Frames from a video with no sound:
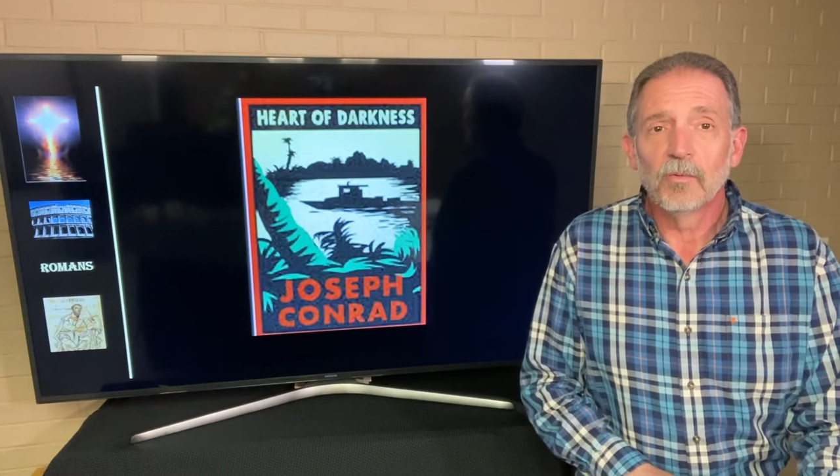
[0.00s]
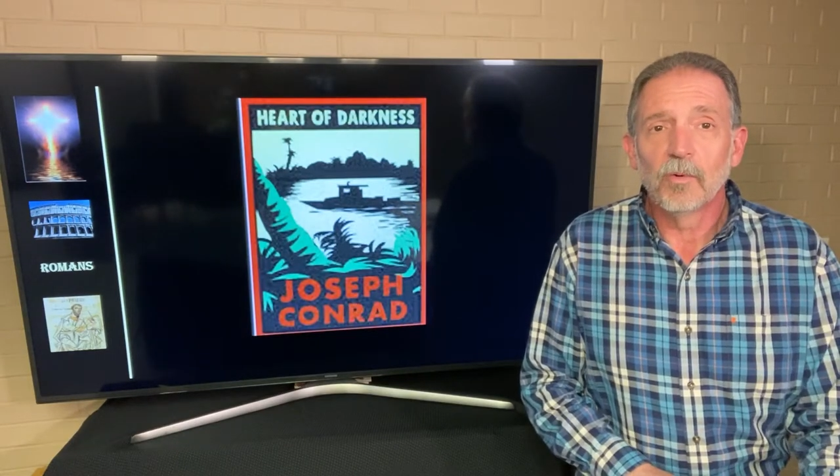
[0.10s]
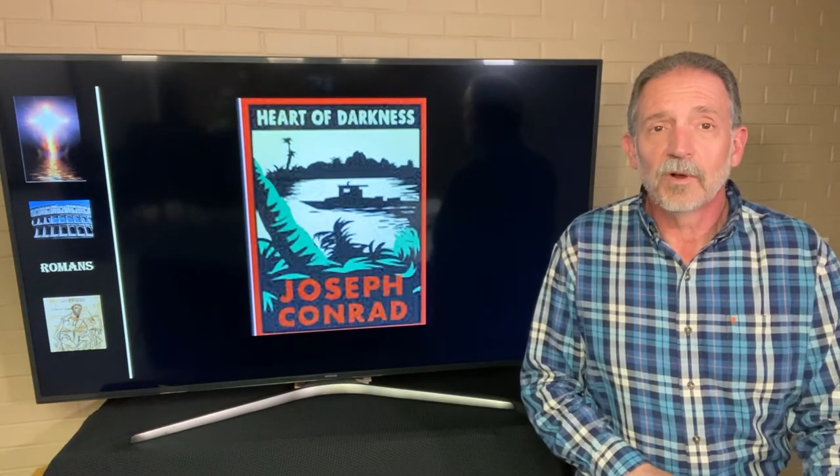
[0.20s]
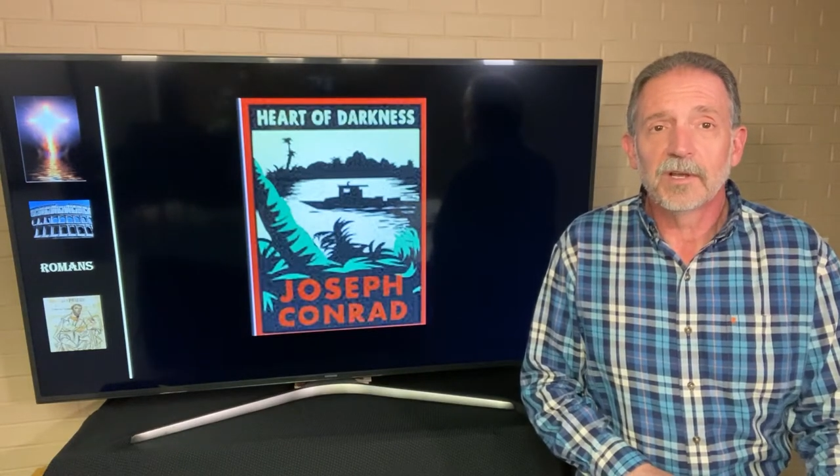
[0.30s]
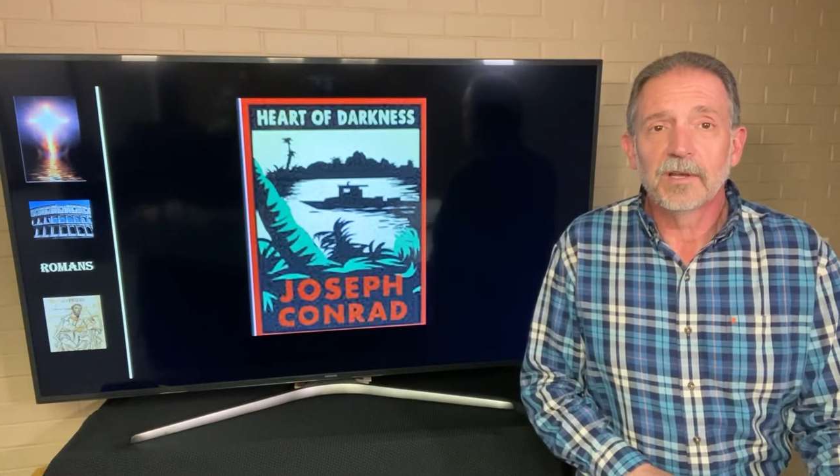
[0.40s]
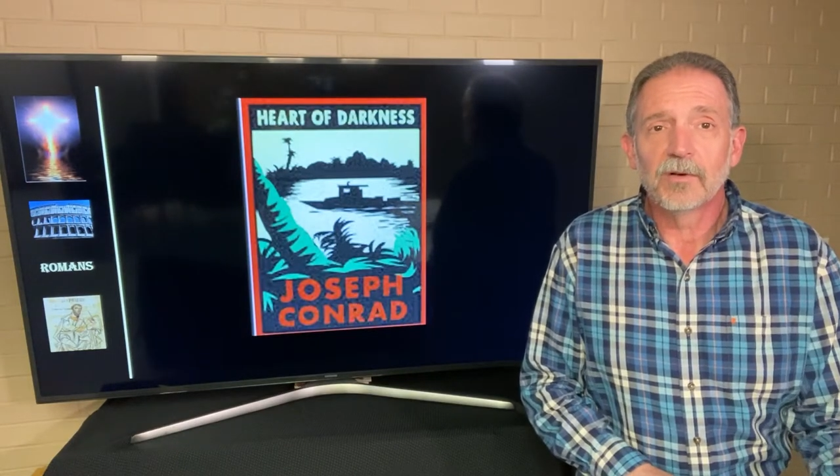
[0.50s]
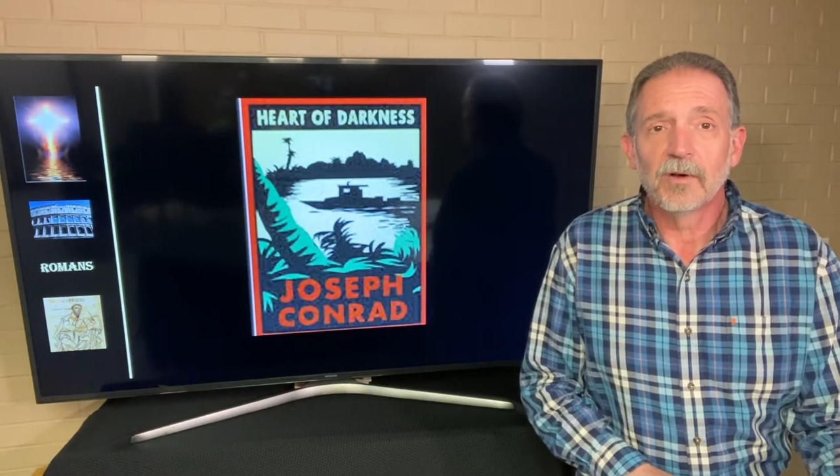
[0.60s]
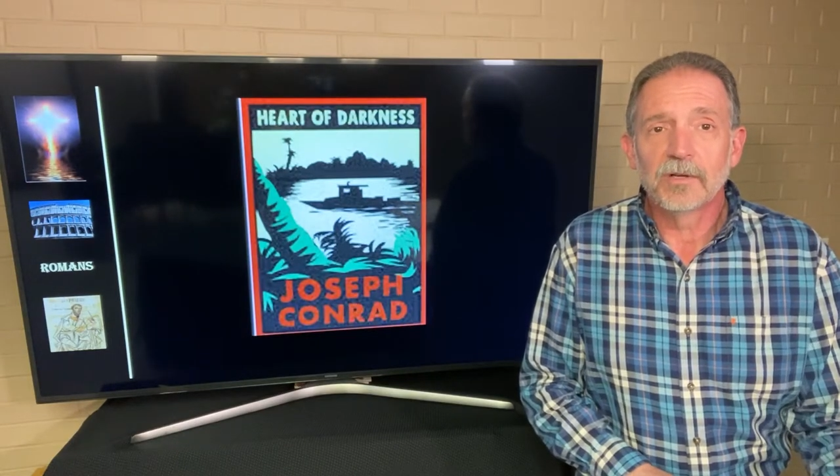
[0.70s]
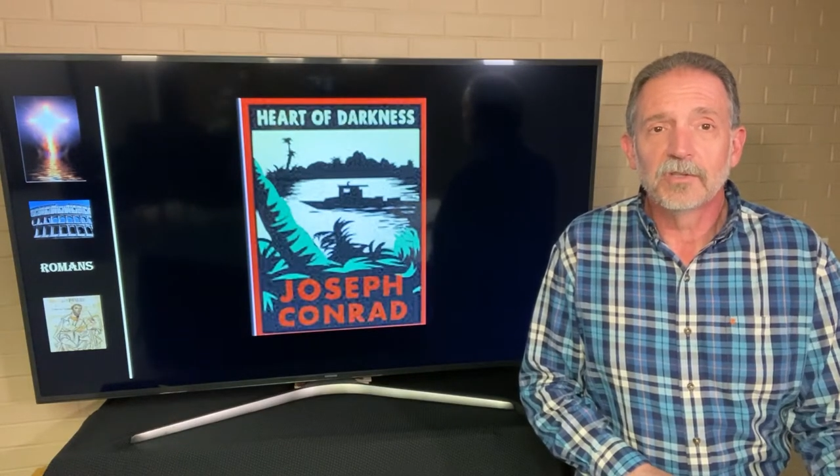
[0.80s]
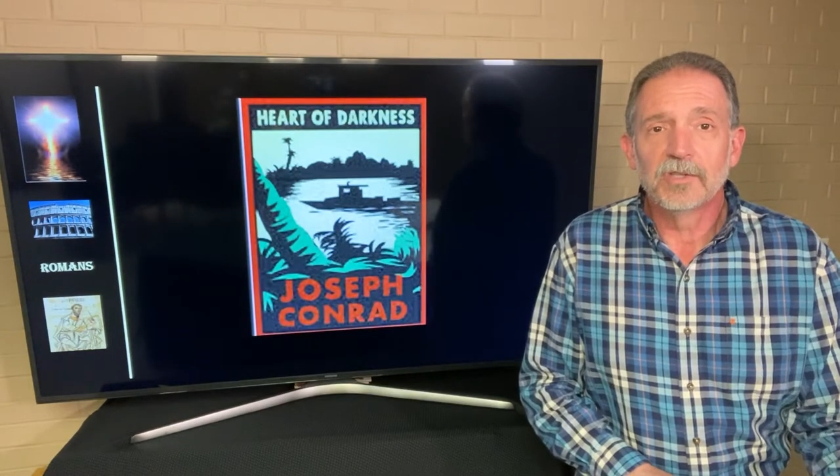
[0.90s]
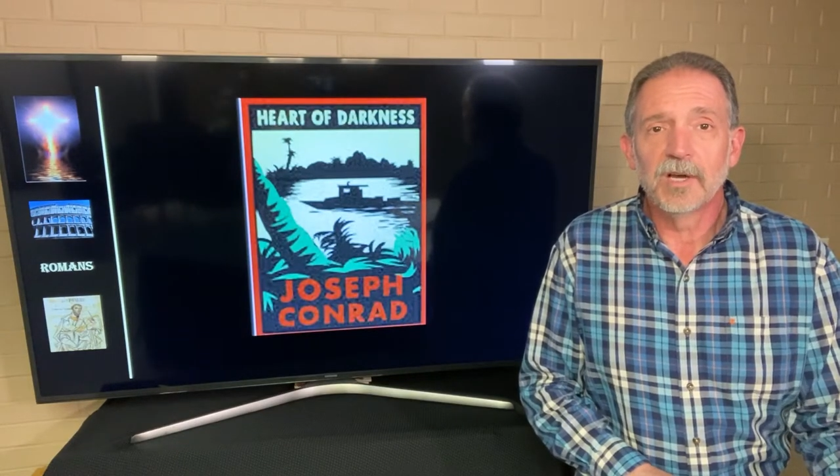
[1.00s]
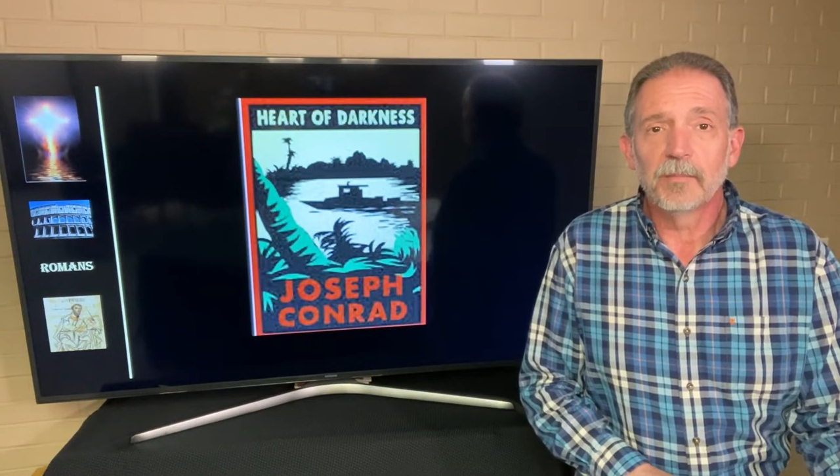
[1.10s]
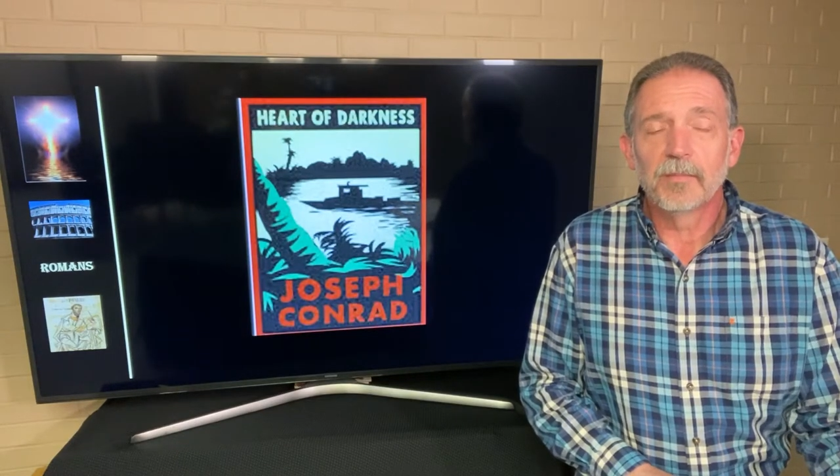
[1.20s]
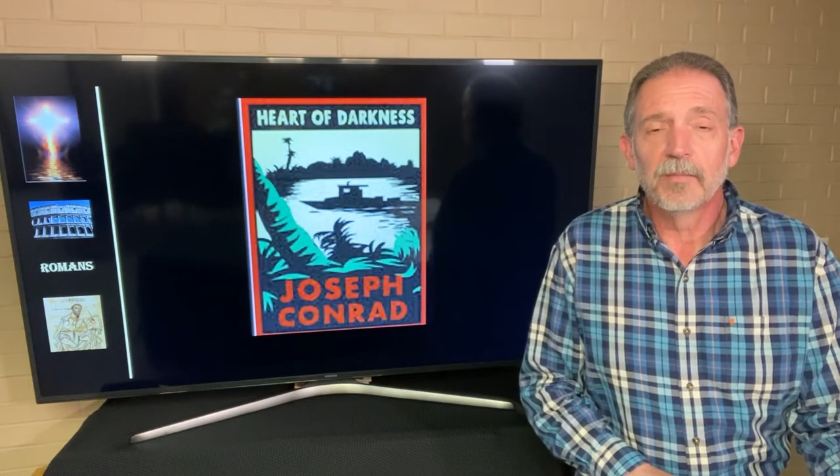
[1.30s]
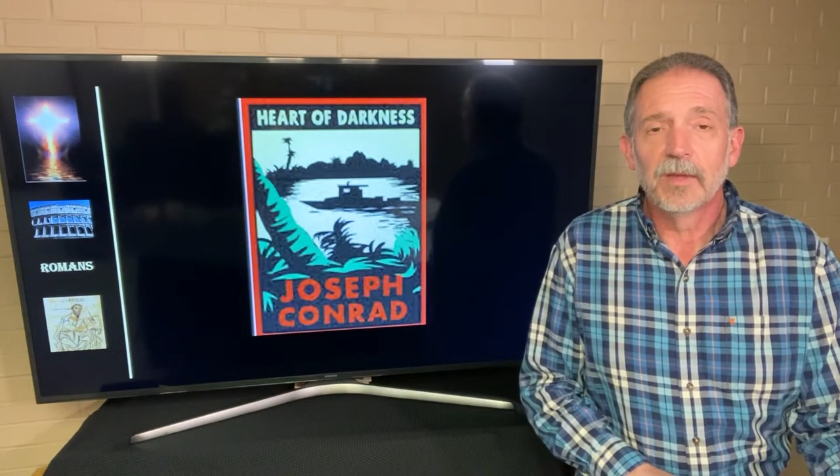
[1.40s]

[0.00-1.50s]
working on a ship.